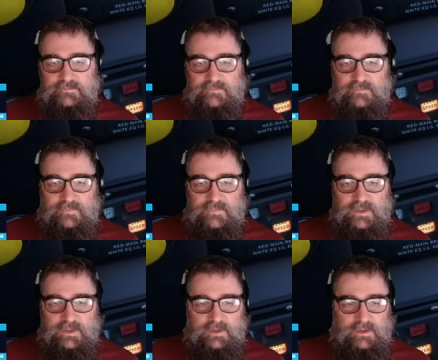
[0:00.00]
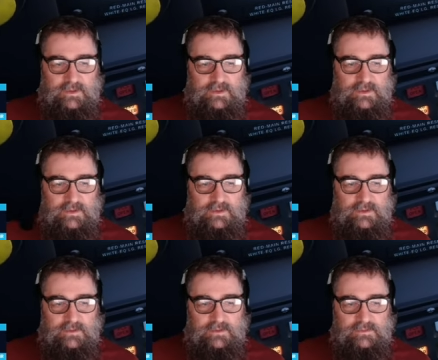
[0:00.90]

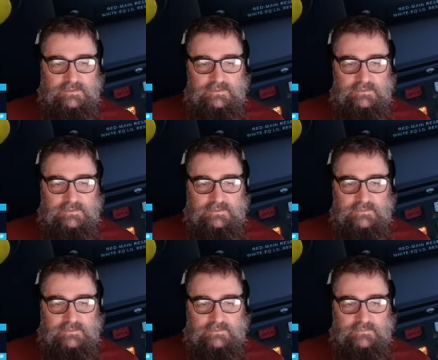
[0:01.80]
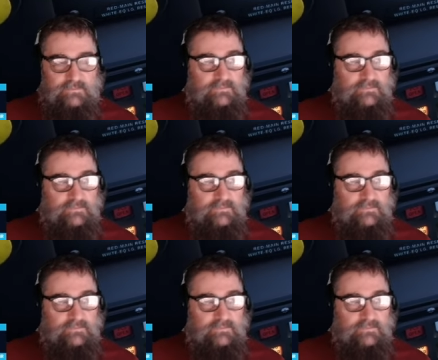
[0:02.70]
Nothing is said.